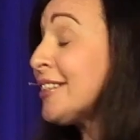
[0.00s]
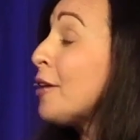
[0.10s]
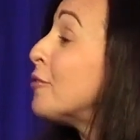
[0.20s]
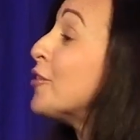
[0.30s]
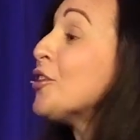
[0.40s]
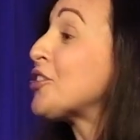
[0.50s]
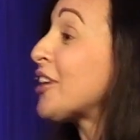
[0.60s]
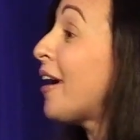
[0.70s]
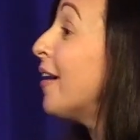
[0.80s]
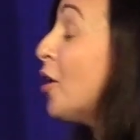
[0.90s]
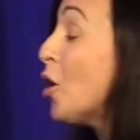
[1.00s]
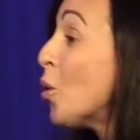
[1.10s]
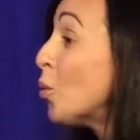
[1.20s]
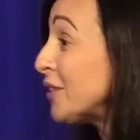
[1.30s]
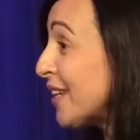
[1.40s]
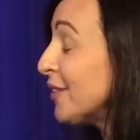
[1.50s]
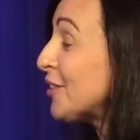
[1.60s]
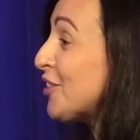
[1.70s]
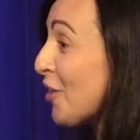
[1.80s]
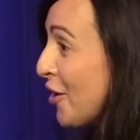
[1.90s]
Their future was
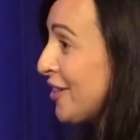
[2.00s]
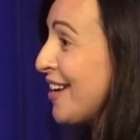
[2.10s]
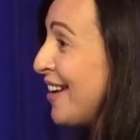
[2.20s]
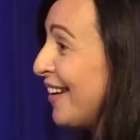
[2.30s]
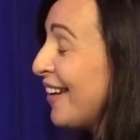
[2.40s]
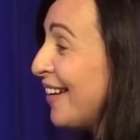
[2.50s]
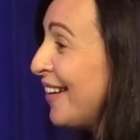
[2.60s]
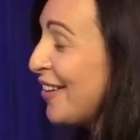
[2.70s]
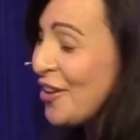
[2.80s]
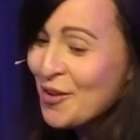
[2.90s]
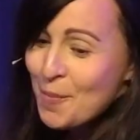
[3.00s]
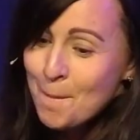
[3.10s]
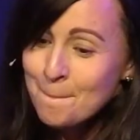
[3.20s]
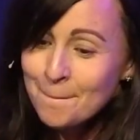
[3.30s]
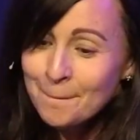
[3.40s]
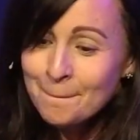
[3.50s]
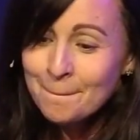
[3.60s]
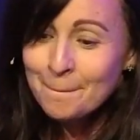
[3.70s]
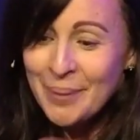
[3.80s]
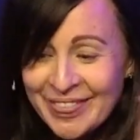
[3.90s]
uncertain.
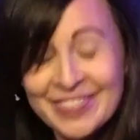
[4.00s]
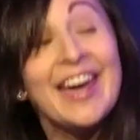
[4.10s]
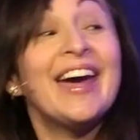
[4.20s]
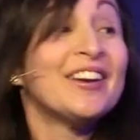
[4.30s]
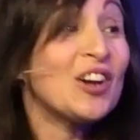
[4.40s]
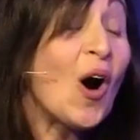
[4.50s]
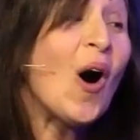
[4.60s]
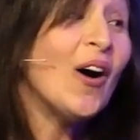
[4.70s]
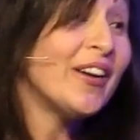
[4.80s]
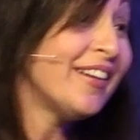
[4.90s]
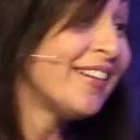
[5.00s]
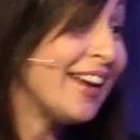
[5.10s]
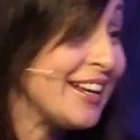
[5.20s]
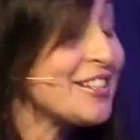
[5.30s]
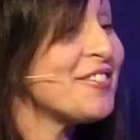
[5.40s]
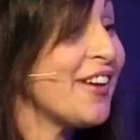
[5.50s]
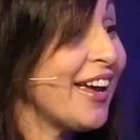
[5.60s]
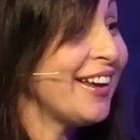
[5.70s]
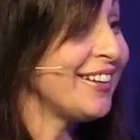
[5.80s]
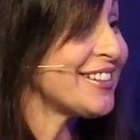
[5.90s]
But then God
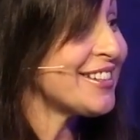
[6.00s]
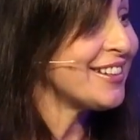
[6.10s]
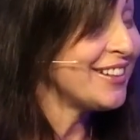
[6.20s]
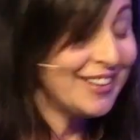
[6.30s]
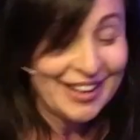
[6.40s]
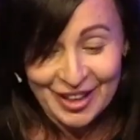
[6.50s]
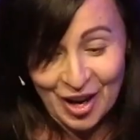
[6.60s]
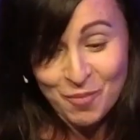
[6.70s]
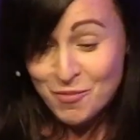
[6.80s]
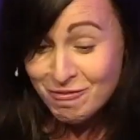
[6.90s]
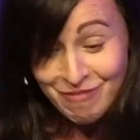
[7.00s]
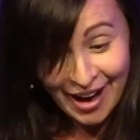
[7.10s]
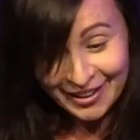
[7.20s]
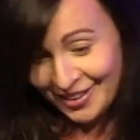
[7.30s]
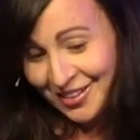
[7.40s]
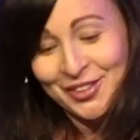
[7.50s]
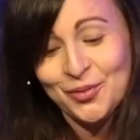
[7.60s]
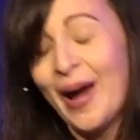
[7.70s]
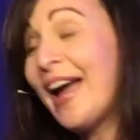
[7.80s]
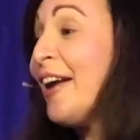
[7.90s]
intervened in a miraculous
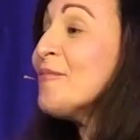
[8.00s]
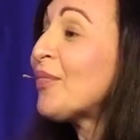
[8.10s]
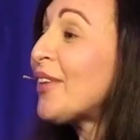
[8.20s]
way.